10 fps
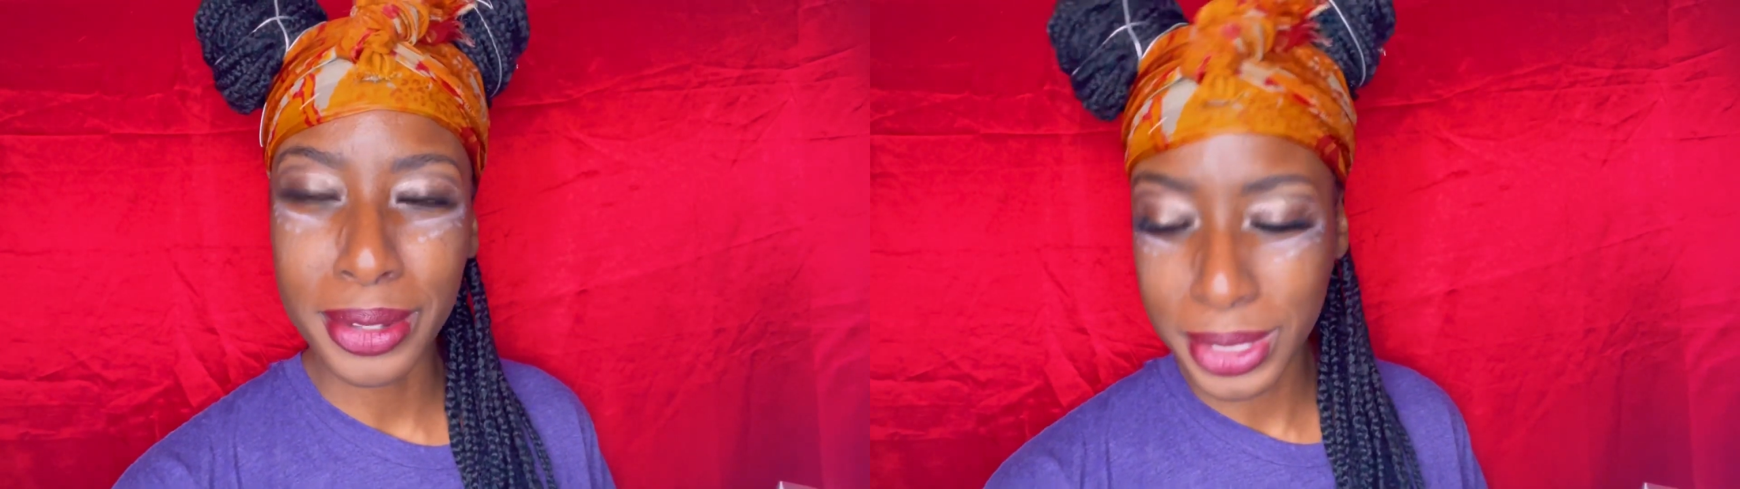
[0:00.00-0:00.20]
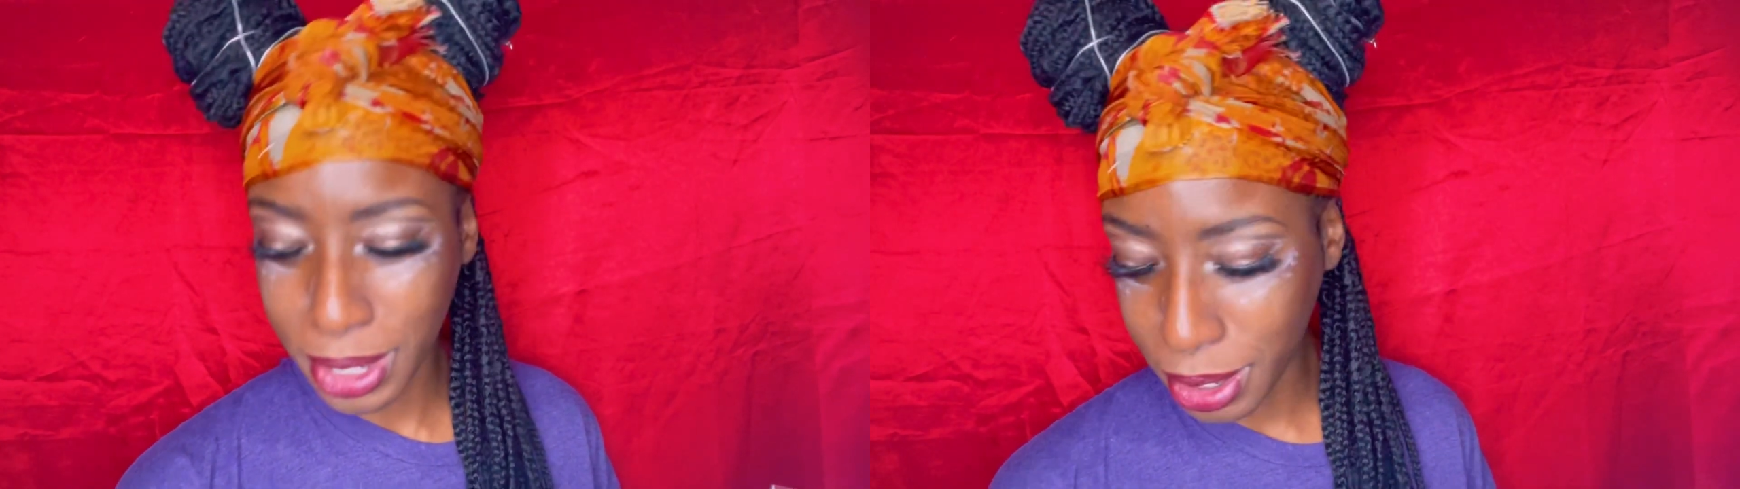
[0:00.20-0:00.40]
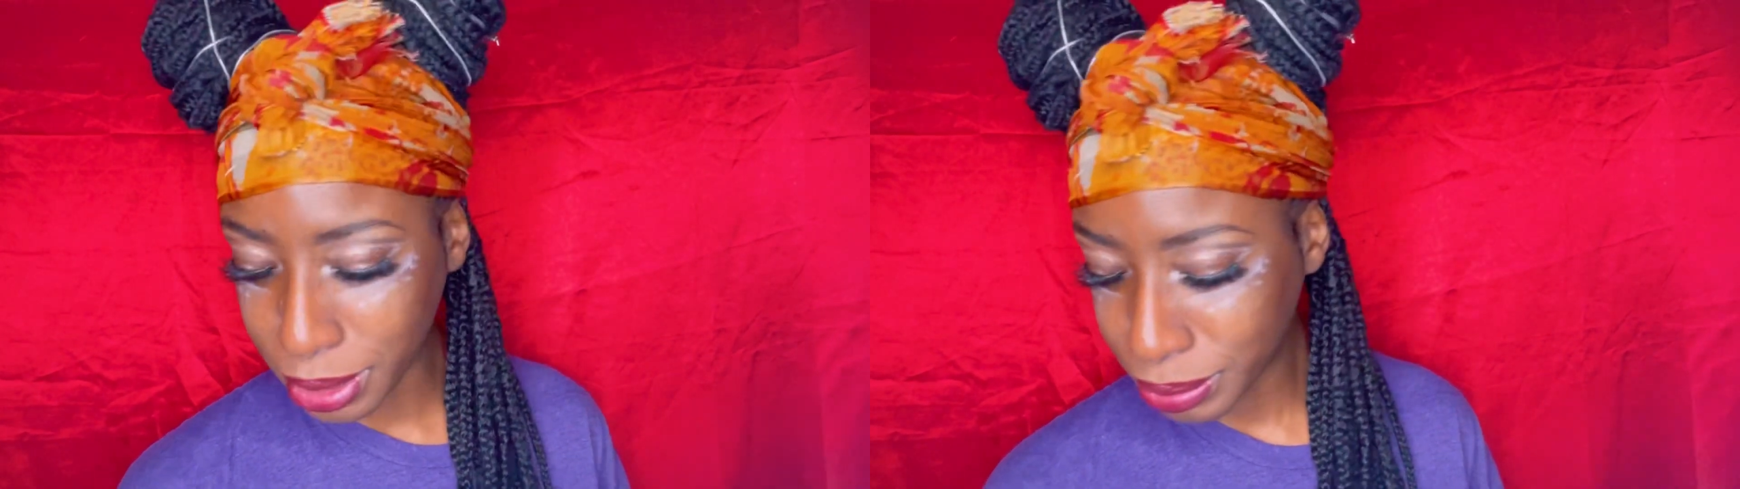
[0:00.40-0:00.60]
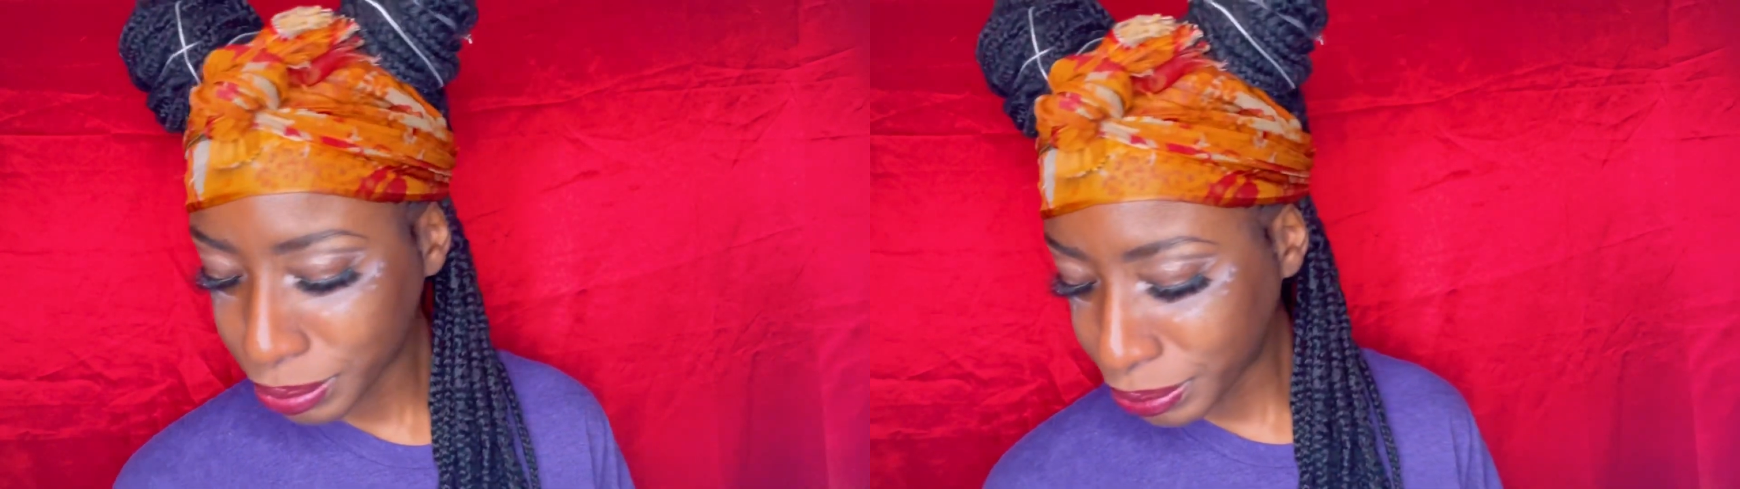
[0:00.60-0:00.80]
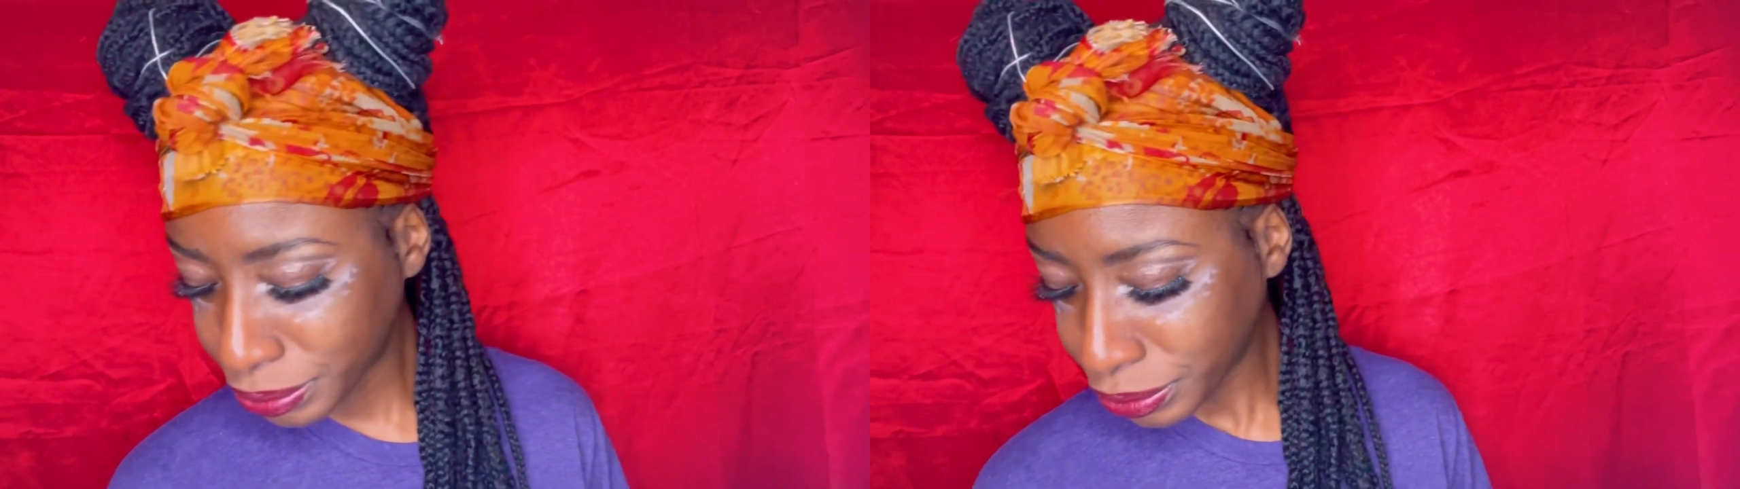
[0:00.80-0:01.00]
So
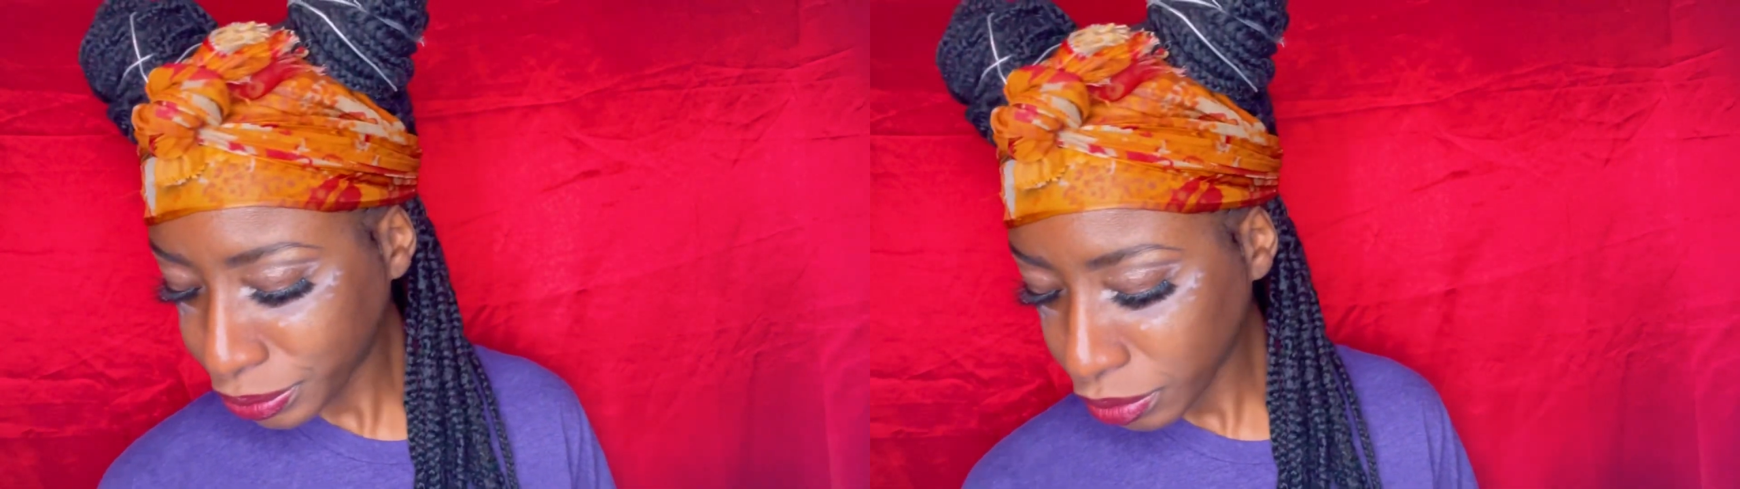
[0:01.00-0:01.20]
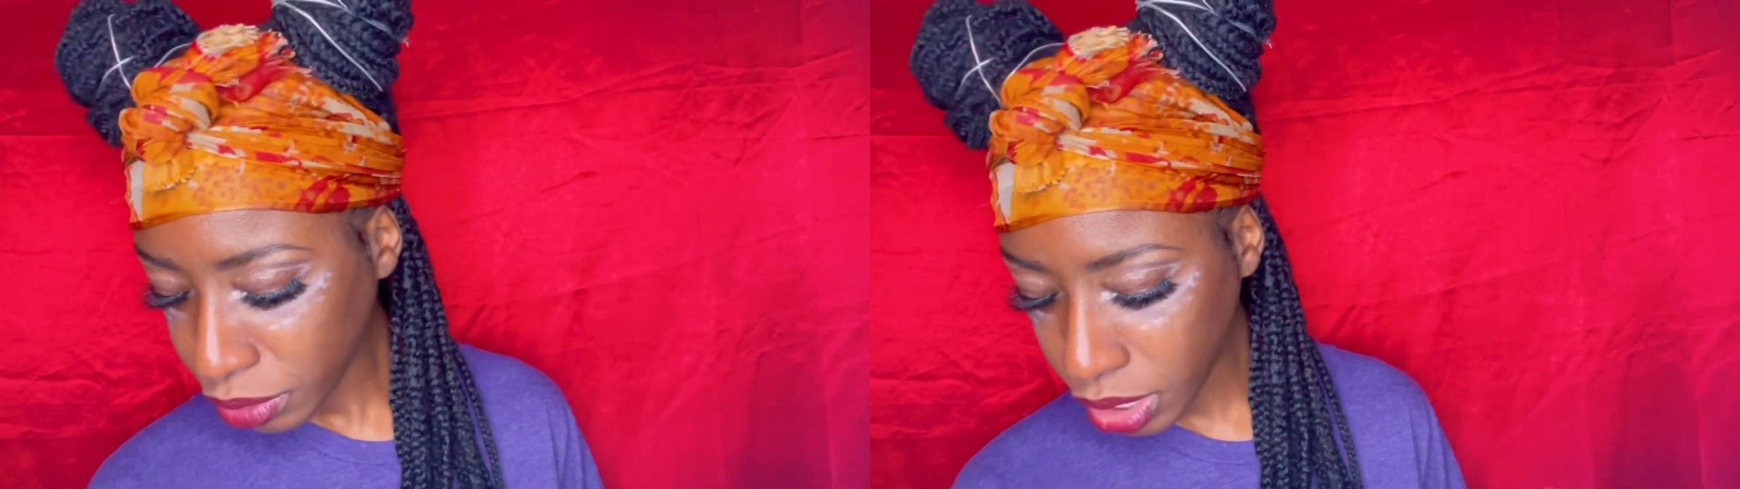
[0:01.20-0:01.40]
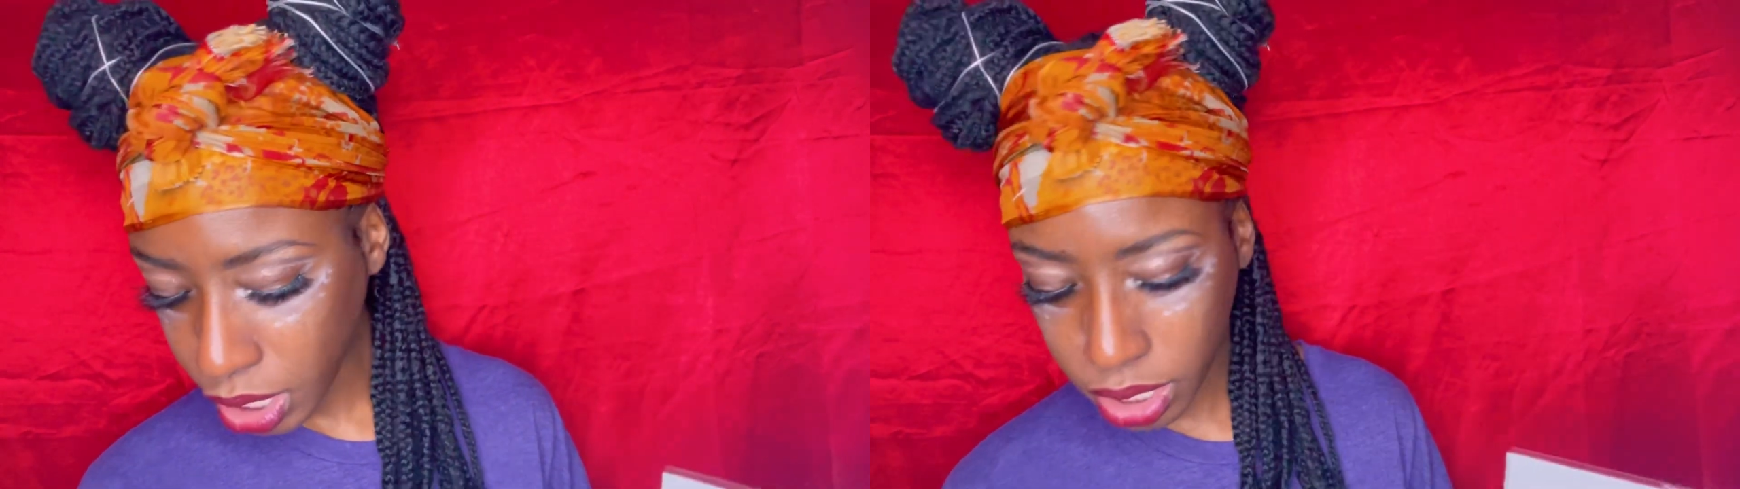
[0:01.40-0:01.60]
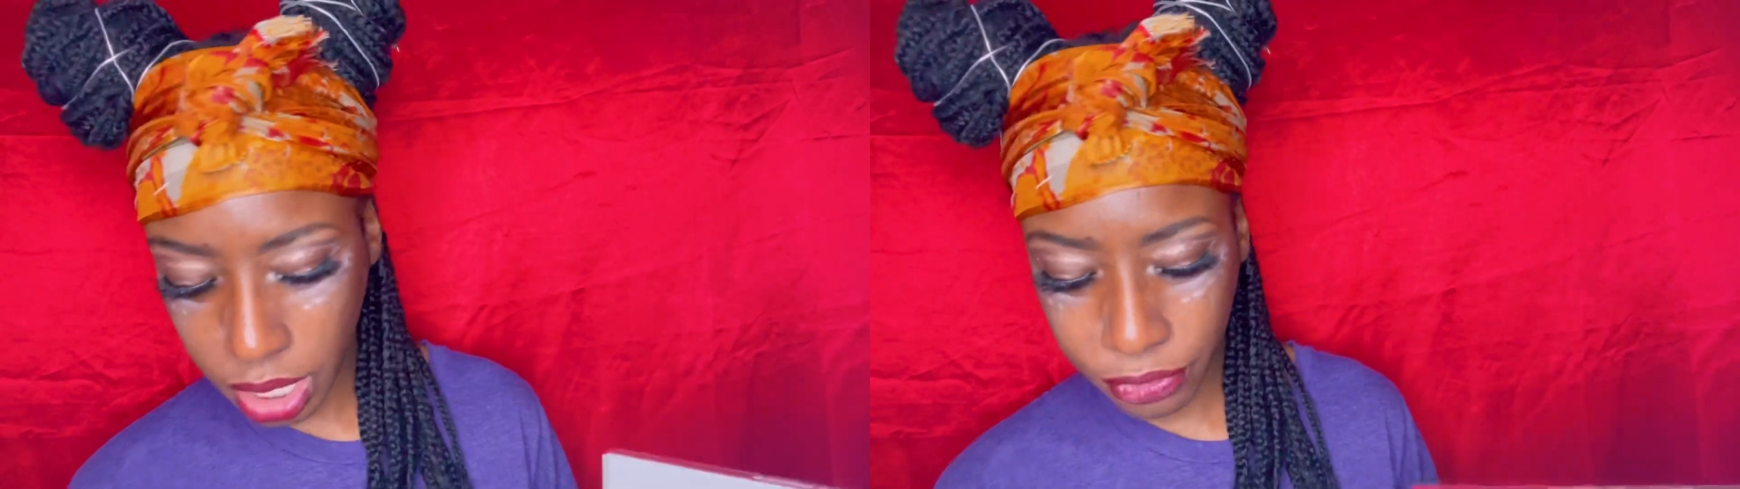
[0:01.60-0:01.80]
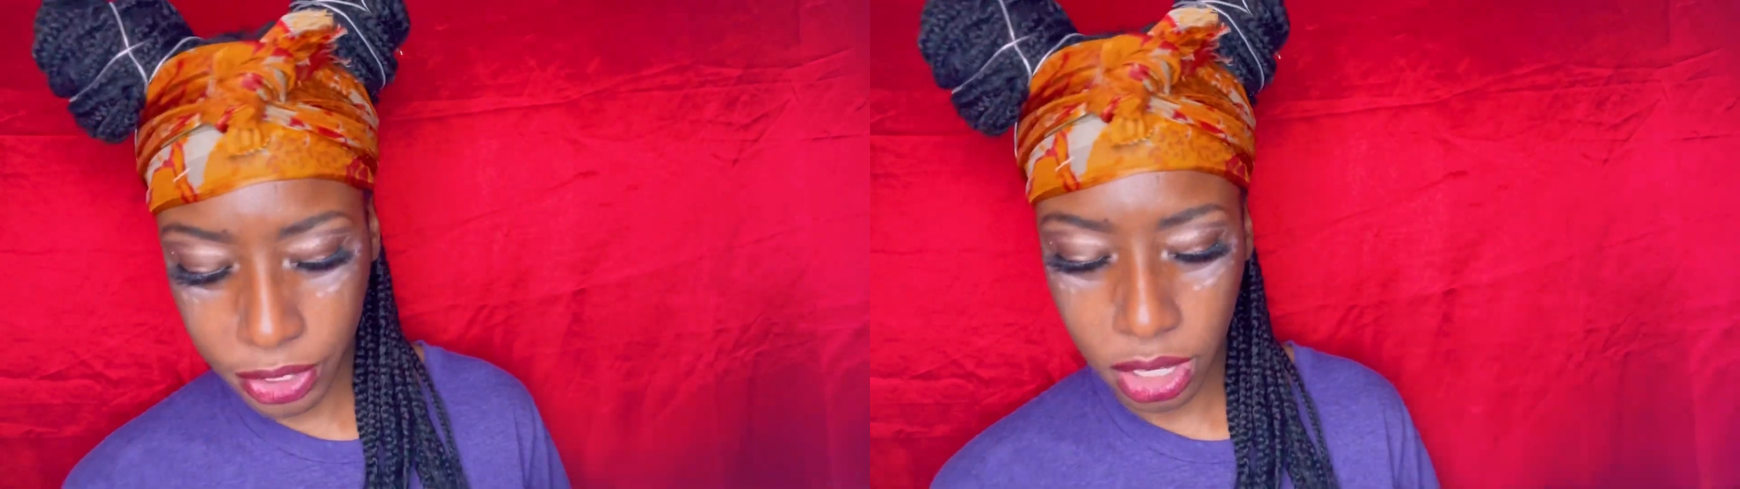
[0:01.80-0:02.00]
definitely